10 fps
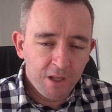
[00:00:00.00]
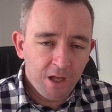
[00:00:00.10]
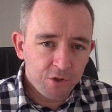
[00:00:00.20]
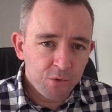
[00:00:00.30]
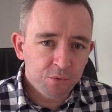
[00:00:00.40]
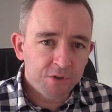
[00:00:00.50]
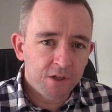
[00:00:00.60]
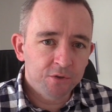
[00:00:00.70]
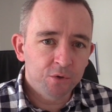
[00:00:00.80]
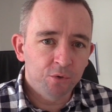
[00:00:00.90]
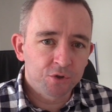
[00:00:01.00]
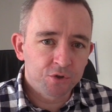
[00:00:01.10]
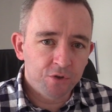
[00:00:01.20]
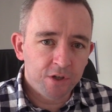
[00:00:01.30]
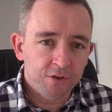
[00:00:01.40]
and you intend to go
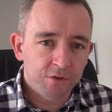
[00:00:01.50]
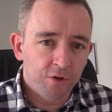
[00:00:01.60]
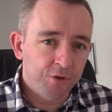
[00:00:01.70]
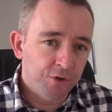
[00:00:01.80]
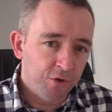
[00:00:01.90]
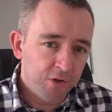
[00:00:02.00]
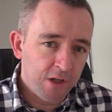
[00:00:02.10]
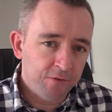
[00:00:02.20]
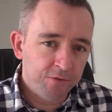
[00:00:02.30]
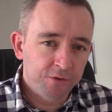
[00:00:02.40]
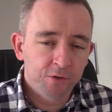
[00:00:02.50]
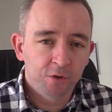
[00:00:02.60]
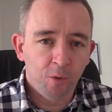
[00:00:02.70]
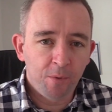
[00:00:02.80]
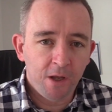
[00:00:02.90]
straight or turn left
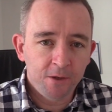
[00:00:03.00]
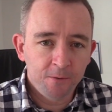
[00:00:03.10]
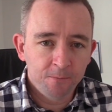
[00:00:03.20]
up ahead.